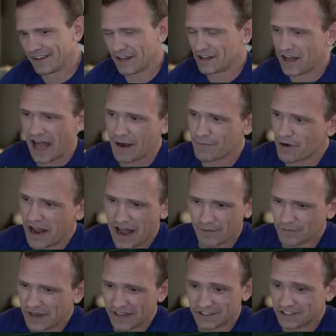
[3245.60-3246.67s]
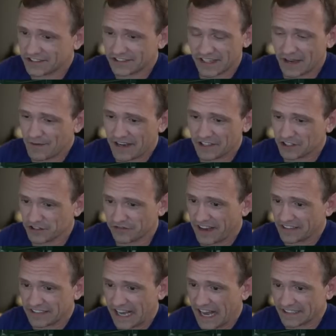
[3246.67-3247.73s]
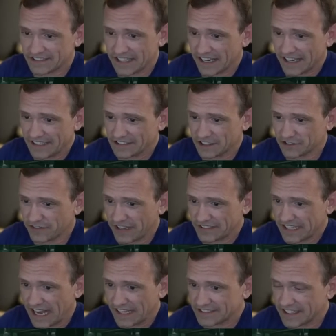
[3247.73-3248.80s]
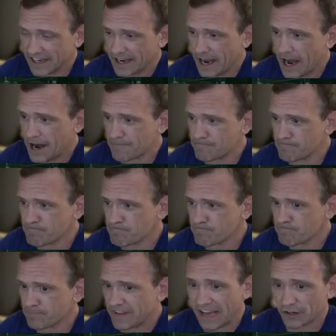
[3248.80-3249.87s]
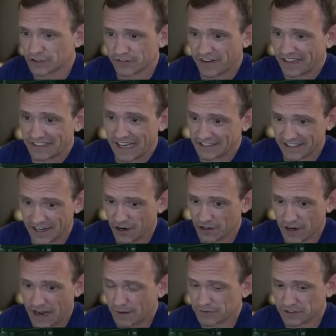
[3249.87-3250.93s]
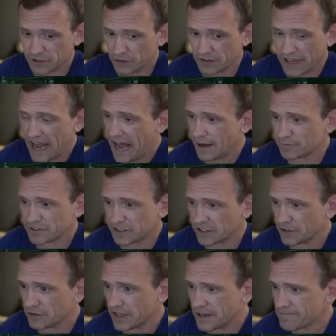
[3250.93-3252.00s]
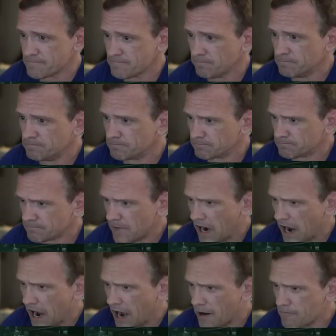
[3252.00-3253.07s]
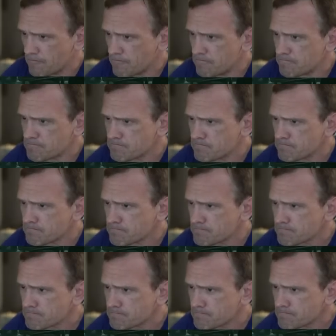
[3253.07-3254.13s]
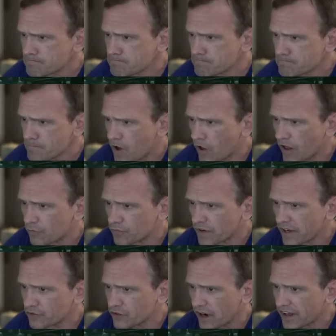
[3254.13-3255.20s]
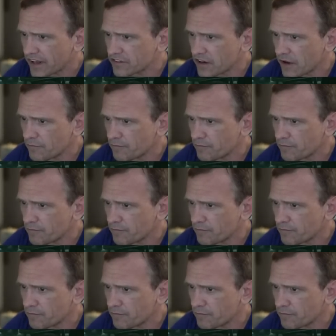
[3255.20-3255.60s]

Abraham is just, I mean, he's just fantastic. He's just fantastic. Getter's a fantastic character. Absolutely, absolutely. I'm gonna try and catch up.